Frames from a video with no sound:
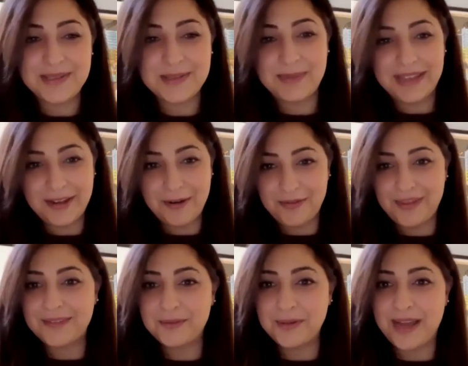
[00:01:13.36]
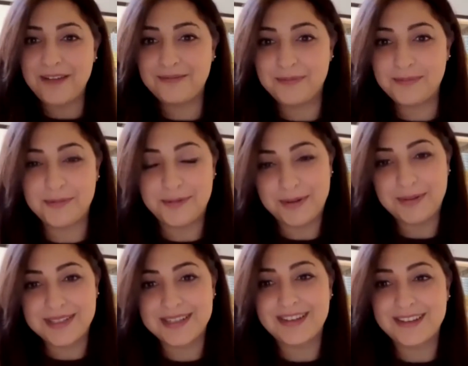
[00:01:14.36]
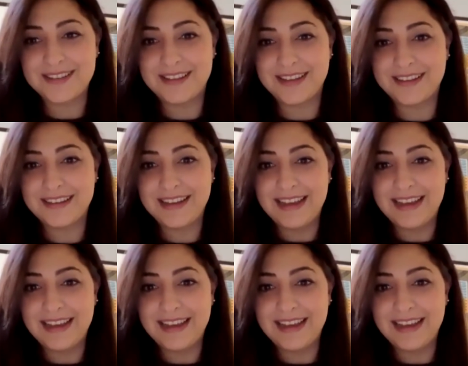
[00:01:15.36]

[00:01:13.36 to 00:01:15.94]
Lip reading: Speaking of that, we discussed that